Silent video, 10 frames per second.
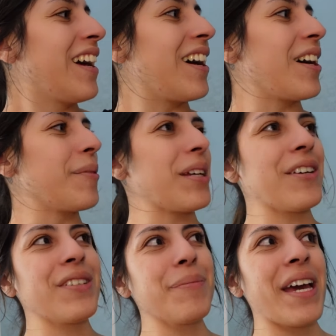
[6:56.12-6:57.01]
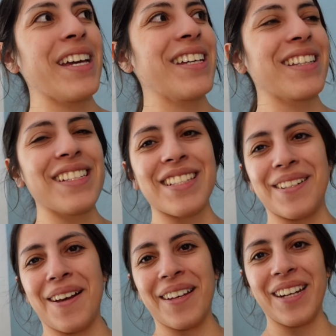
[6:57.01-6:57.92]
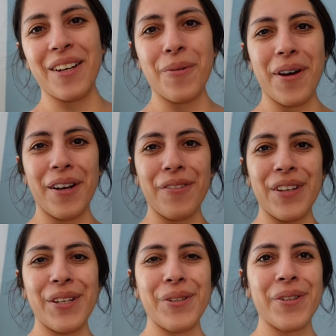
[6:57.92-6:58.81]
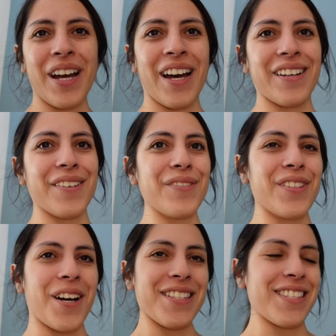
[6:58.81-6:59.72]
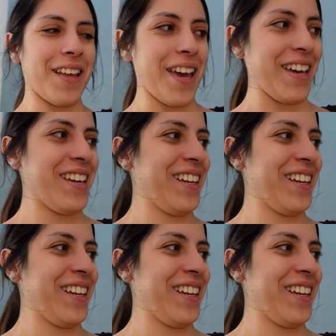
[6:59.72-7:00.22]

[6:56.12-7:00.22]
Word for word: Um, even paying this and not getting a water view, kind of not slay.